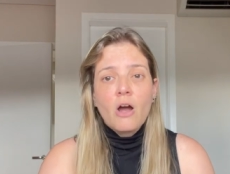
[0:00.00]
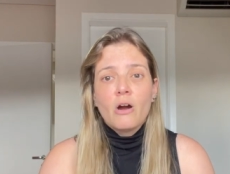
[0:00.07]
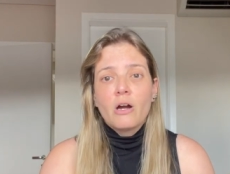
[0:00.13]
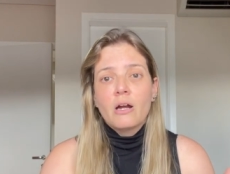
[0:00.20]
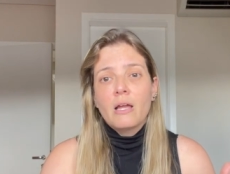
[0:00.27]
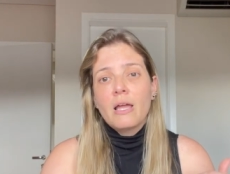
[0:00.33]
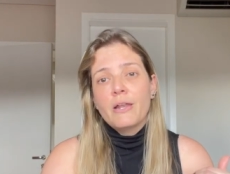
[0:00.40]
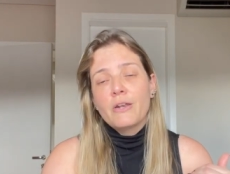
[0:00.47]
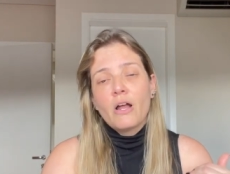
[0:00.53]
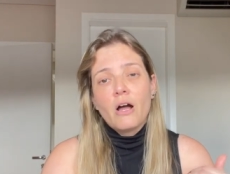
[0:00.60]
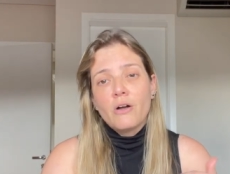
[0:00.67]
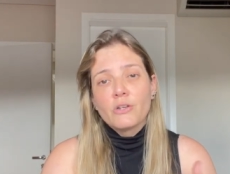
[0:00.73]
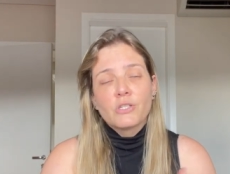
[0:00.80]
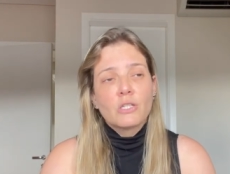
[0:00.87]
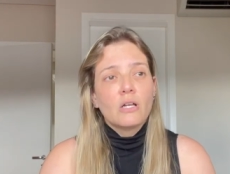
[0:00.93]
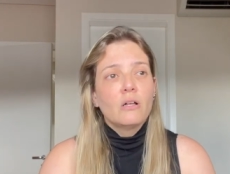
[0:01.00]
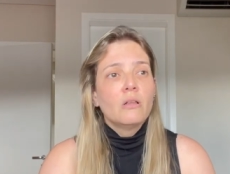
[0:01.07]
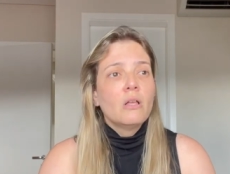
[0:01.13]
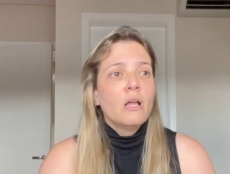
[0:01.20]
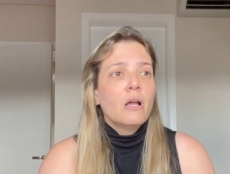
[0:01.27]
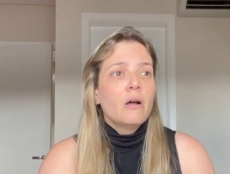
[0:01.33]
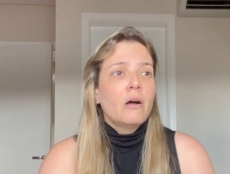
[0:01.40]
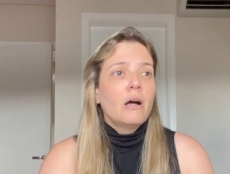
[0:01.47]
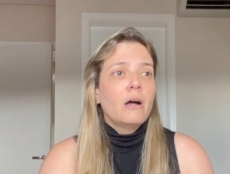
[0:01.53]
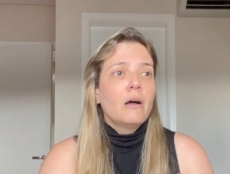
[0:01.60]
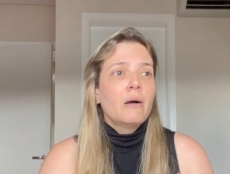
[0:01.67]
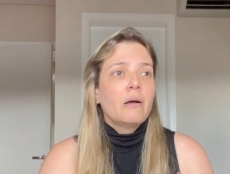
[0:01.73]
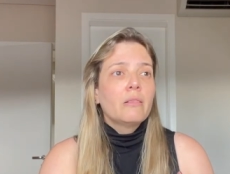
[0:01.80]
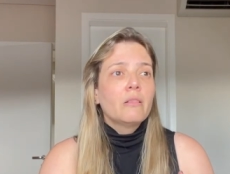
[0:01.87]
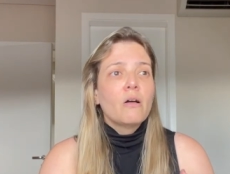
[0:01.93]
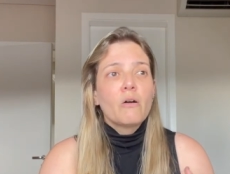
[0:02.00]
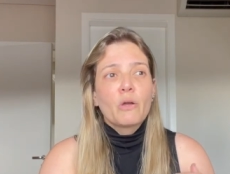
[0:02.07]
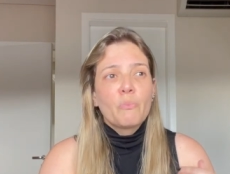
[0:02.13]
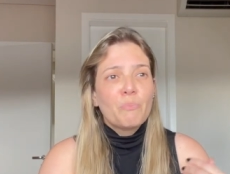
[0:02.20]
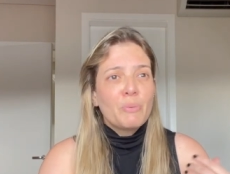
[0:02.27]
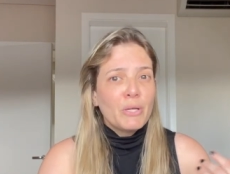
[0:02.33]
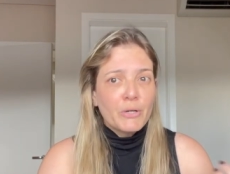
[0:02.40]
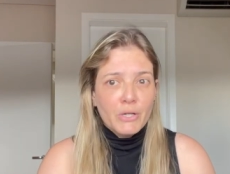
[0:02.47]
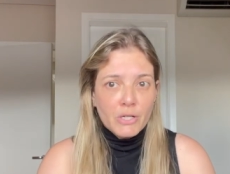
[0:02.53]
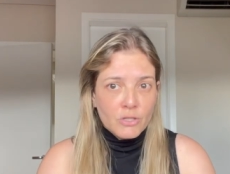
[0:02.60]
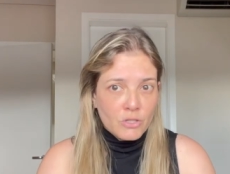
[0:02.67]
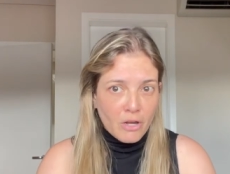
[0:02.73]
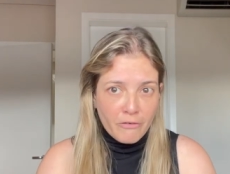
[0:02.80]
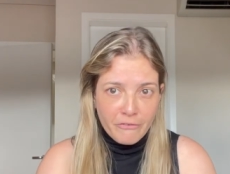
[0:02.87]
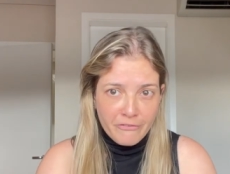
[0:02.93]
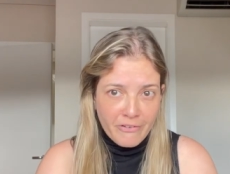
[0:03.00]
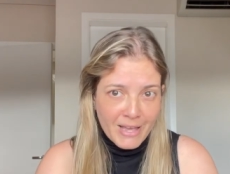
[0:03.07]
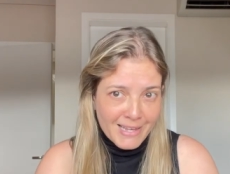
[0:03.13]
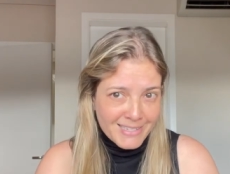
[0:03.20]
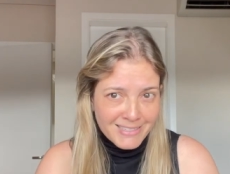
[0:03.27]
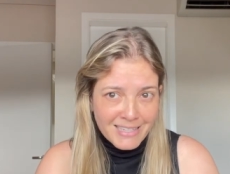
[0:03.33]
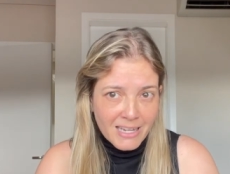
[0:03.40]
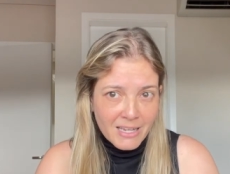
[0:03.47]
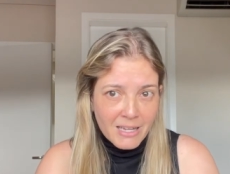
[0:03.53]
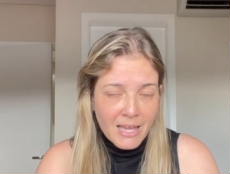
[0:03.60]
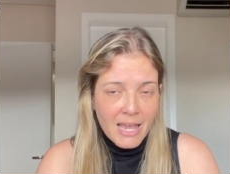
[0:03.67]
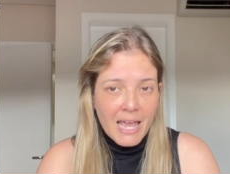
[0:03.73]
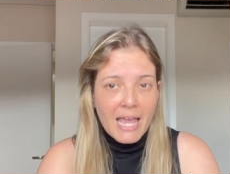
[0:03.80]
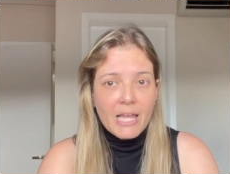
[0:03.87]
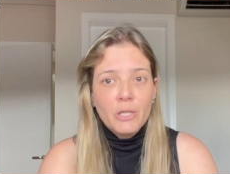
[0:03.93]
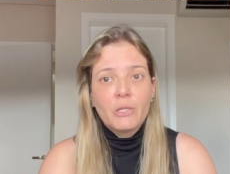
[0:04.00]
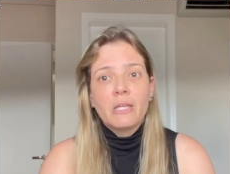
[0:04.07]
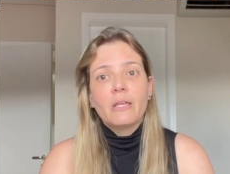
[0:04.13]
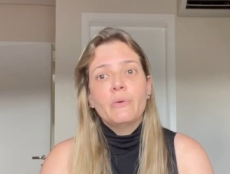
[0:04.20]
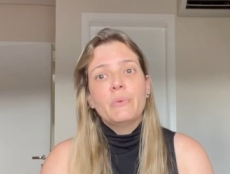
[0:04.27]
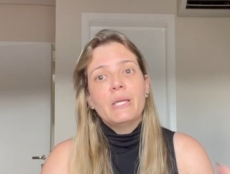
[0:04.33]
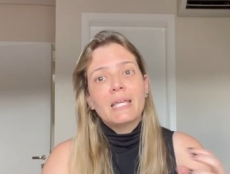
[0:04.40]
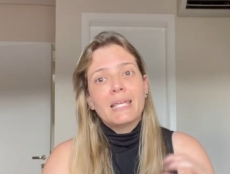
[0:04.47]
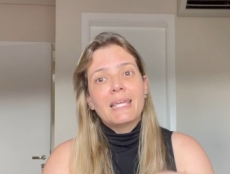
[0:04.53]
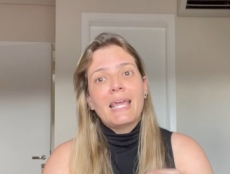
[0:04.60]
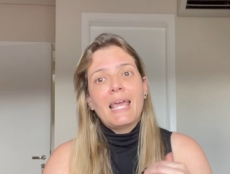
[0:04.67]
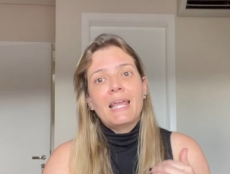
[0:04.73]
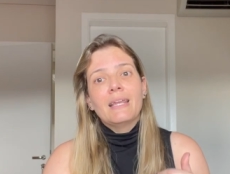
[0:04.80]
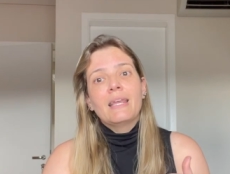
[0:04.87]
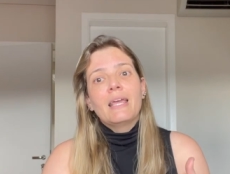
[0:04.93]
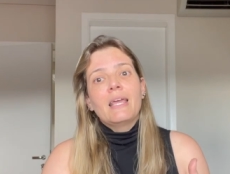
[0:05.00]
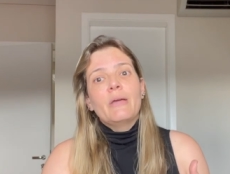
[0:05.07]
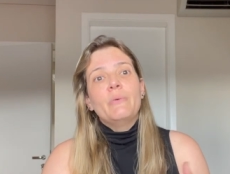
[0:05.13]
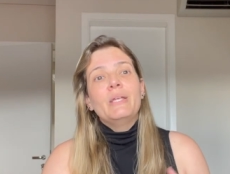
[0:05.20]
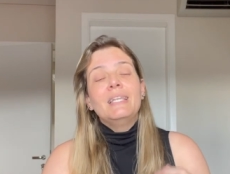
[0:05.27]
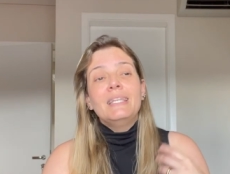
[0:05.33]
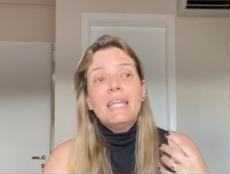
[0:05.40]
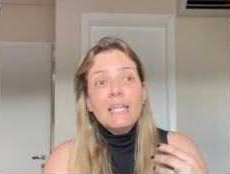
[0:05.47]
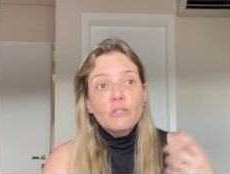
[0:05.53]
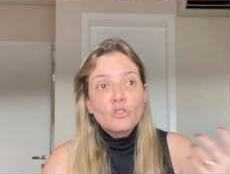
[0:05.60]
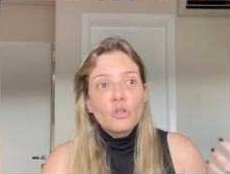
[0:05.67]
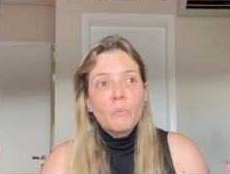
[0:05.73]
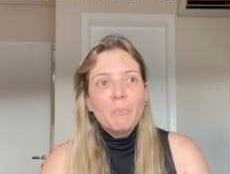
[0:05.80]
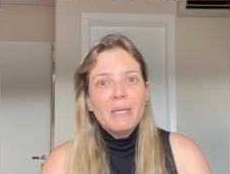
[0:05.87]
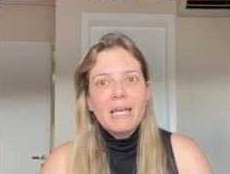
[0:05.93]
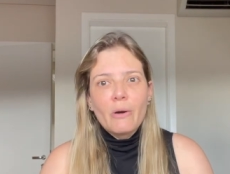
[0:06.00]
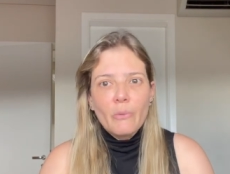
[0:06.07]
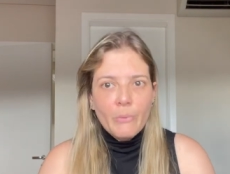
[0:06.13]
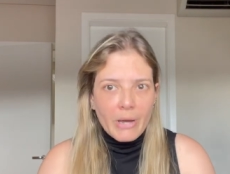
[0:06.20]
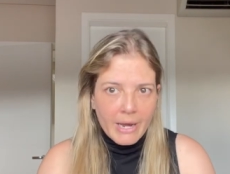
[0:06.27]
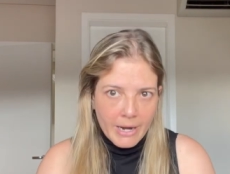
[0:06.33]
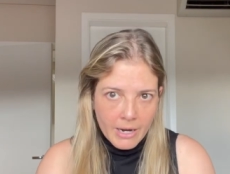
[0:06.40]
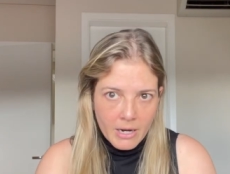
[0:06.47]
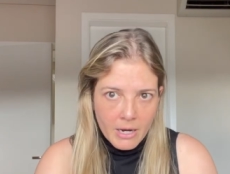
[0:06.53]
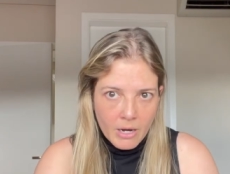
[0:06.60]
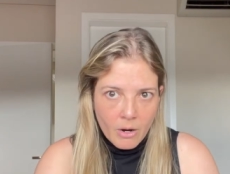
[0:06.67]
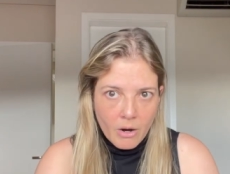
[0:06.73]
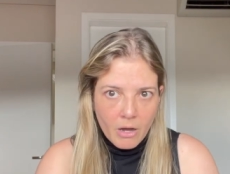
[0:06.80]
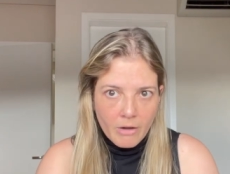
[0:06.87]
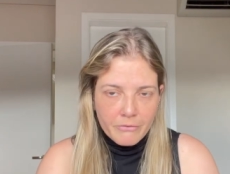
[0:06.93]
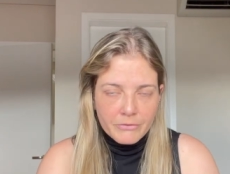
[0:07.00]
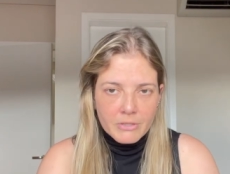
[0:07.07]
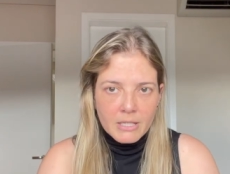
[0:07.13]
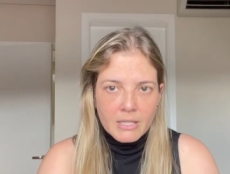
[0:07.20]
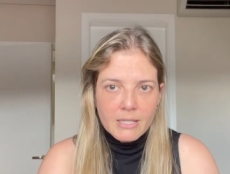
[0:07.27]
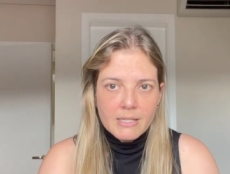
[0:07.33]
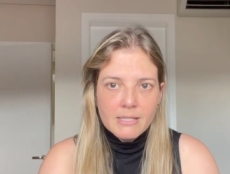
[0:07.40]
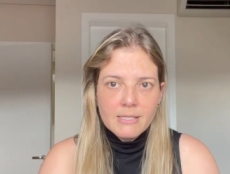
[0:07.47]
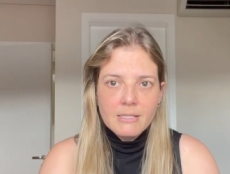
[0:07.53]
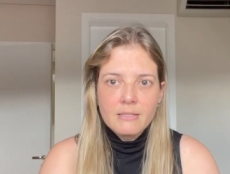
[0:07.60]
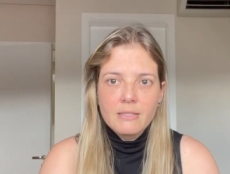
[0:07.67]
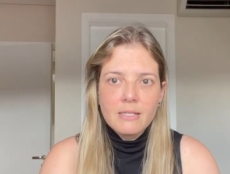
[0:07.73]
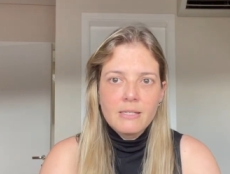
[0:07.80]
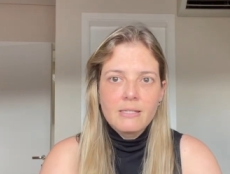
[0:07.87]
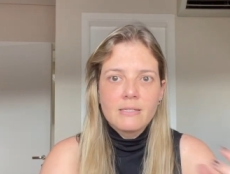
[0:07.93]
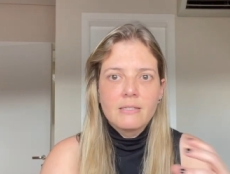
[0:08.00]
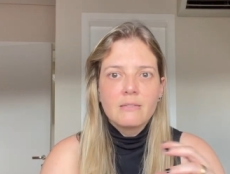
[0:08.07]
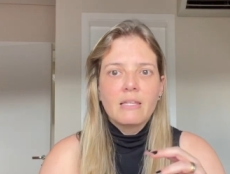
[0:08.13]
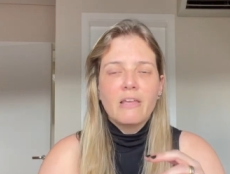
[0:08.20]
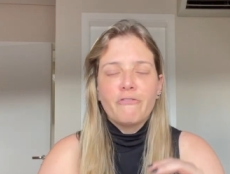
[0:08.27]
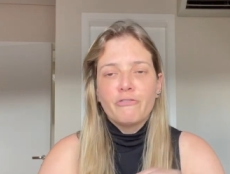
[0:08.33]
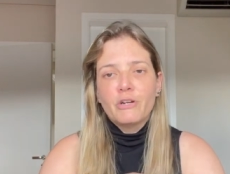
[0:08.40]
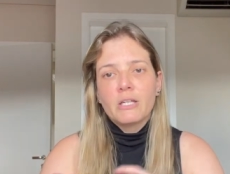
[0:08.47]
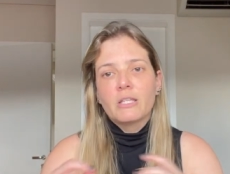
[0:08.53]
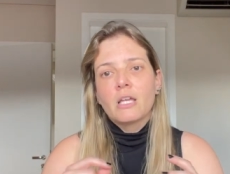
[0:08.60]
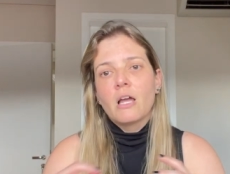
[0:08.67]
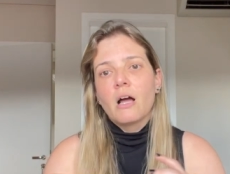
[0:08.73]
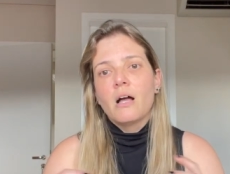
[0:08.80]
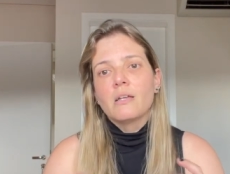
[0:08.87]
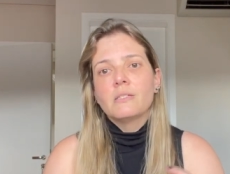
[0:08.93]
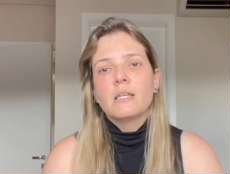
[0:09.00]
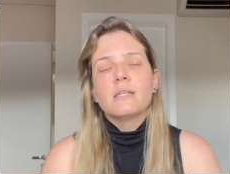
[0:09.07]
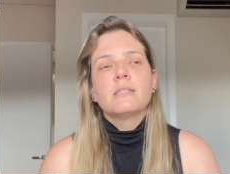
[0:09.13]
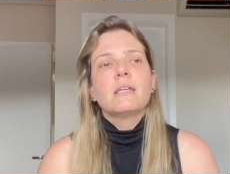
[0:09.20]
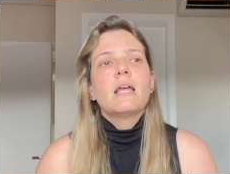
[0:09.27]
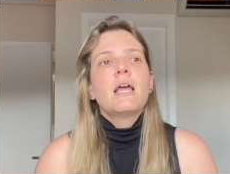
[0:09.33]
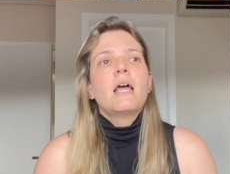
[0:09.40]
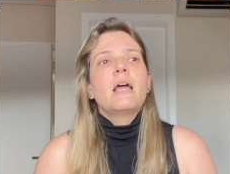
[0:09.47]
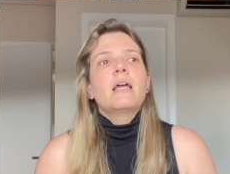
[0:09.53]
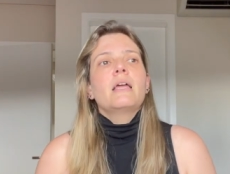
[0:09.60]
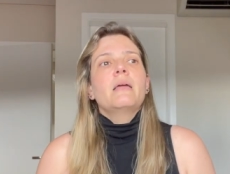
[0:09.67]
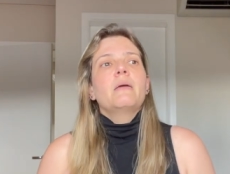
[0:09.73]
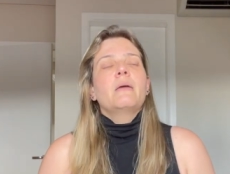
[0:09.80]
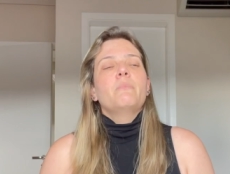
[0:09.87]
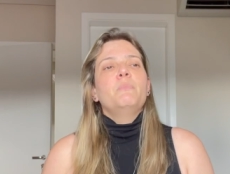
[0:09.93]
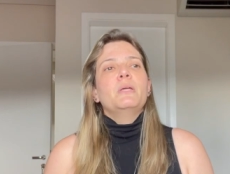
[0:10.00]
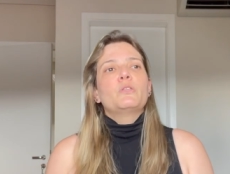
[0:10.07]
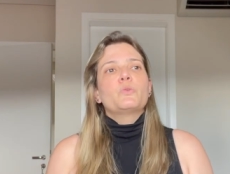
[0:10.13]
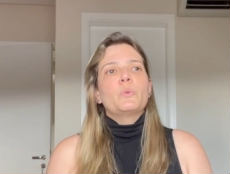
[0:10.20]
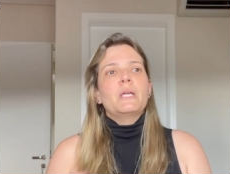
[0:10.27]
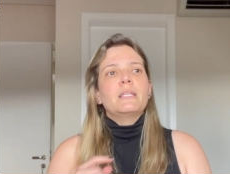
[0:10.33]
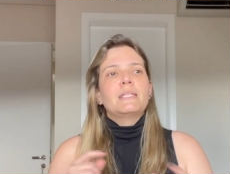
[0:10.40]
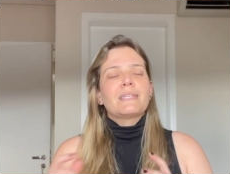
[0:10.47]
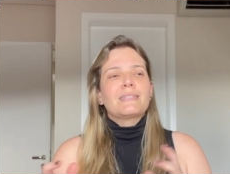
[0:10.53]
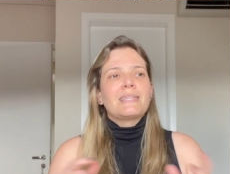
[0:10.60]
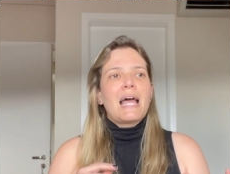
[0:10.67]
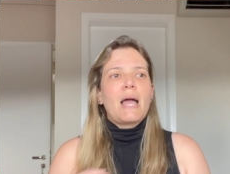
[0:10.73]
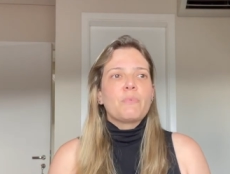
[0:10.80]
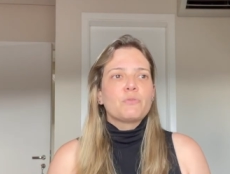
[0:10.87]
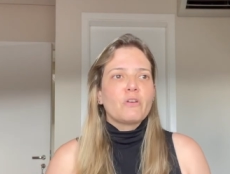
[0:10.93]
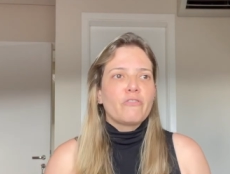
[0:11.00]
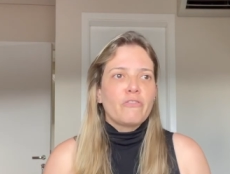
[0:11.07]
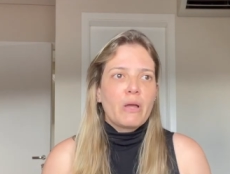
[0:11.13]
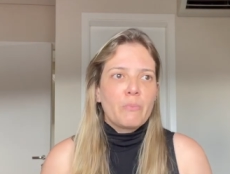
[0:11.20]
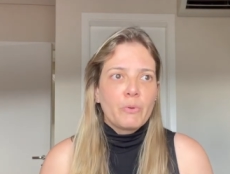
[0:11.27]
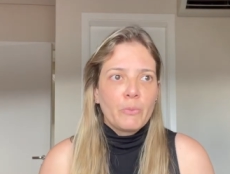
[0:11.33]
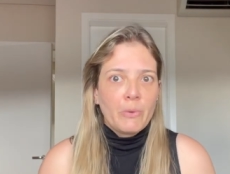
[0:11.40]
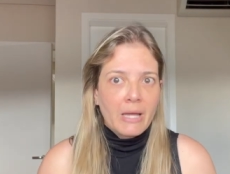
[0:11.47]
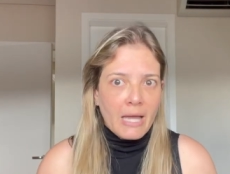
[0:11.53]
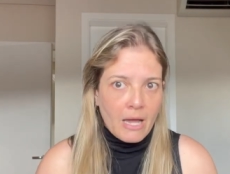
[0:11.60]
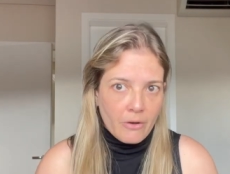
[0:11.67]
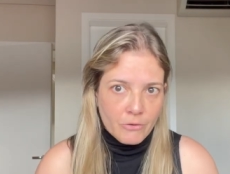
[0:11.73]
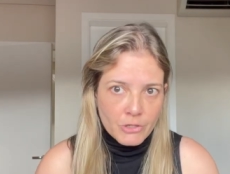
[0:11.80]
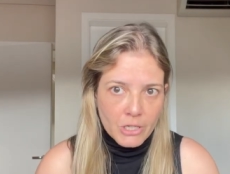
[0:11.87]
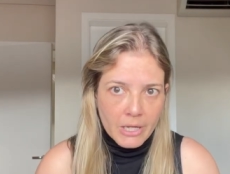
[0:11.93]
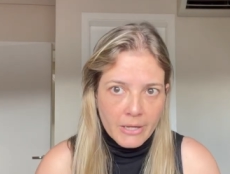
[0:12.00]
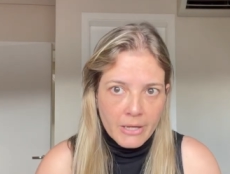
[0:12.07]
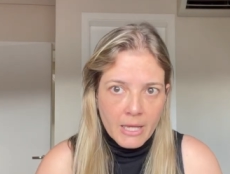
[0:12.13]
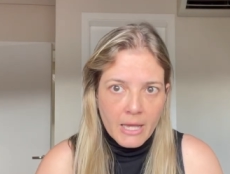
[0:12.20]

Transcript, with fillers: or and also uh, long periods of fasting and we can we need to be aware of this these different causes uh, between the types of fibromyalgia